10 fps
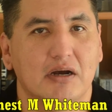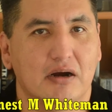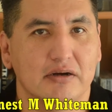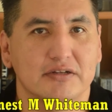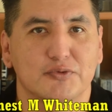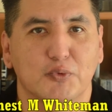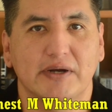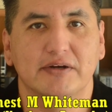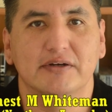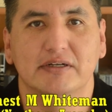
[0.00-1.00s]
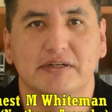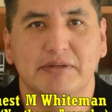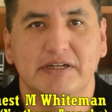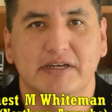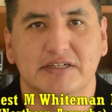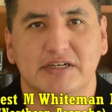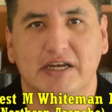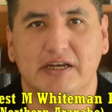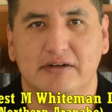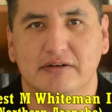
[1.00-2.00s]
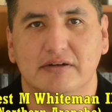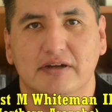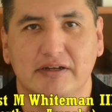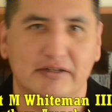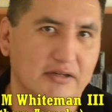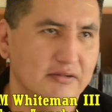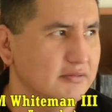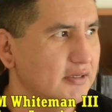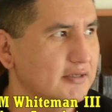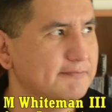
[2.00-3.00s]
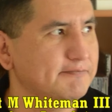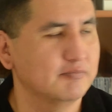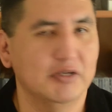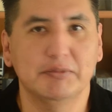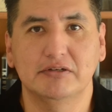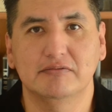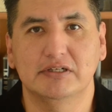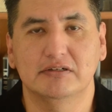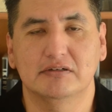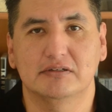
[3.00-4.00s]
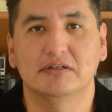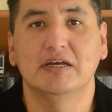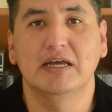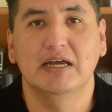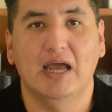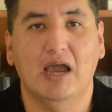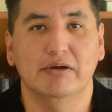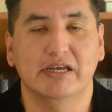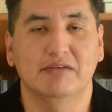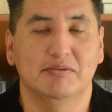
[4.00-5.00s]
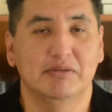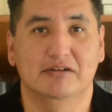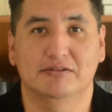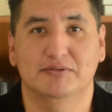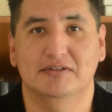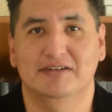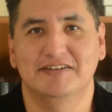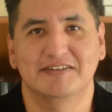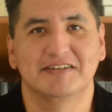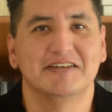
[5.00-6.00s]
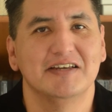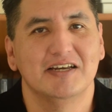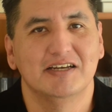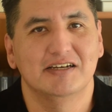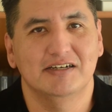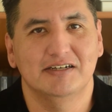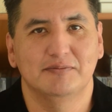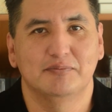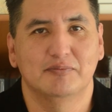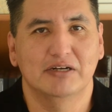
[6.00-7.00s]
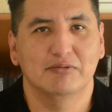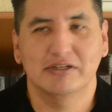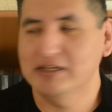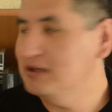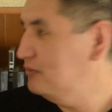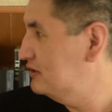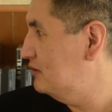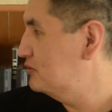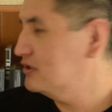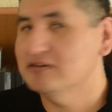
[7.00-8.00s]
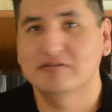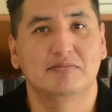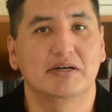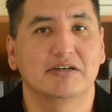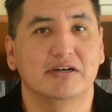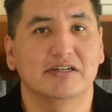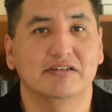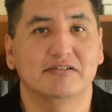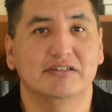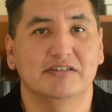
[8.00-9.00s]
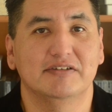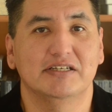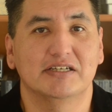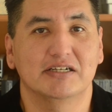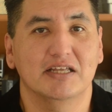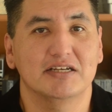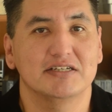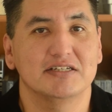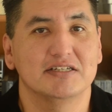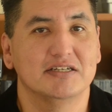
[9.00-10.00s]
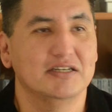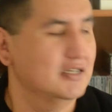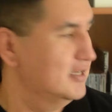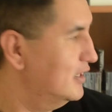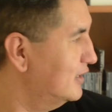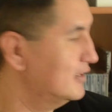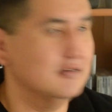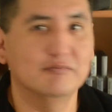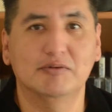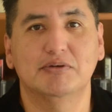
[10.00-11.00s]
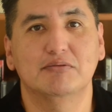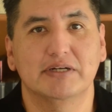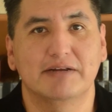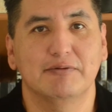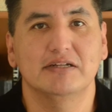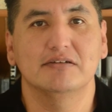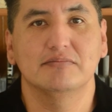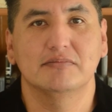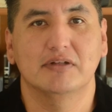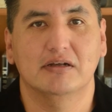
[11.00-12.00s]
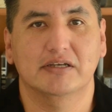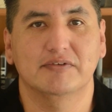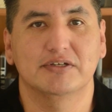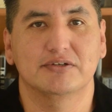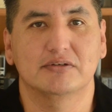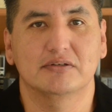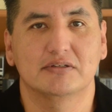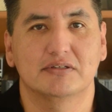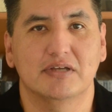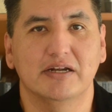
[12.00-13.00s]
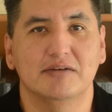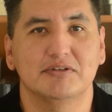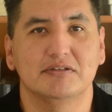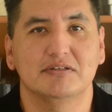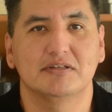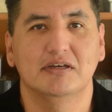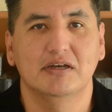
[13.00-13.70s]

artist, writer, and media educator. And I'll um, maybe do a video on how I came to be all those things. Uh, and we're looking at my top shelf, my Criterion DVD collection. Um, we'll pull one at random. I'll give you a short synopsis,